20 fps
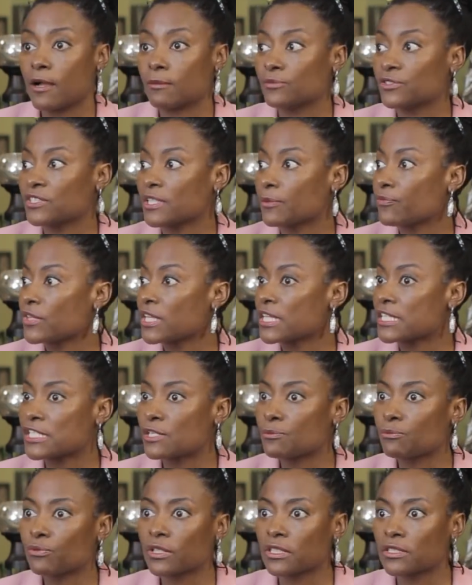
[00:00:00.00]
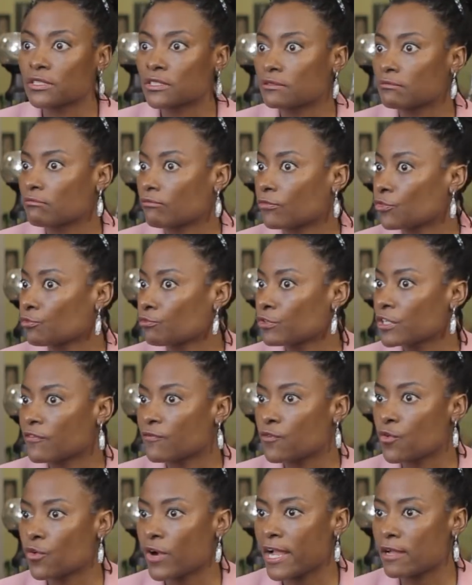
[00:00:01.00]
something as simple as 3 to
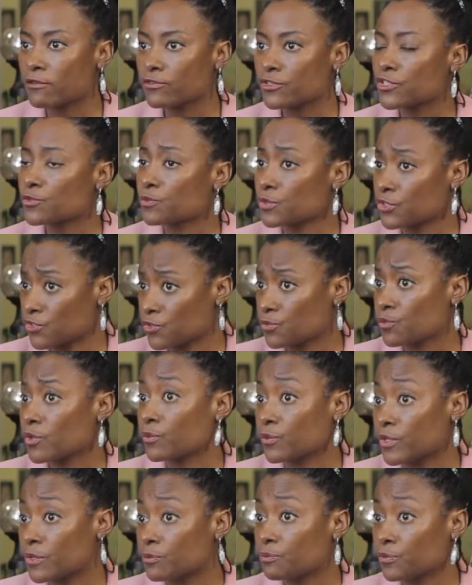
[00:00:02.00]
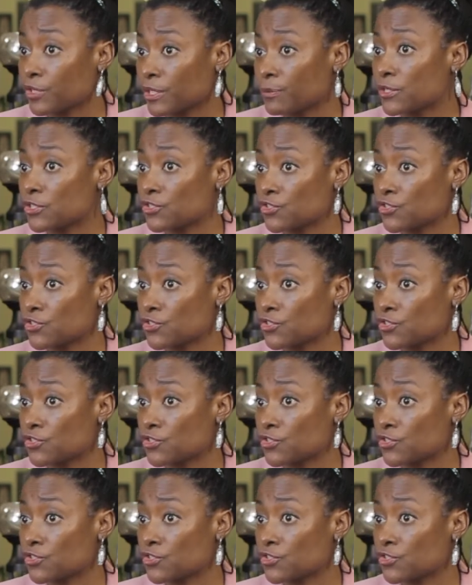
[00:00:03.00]
4 ounces, which is what we pretty much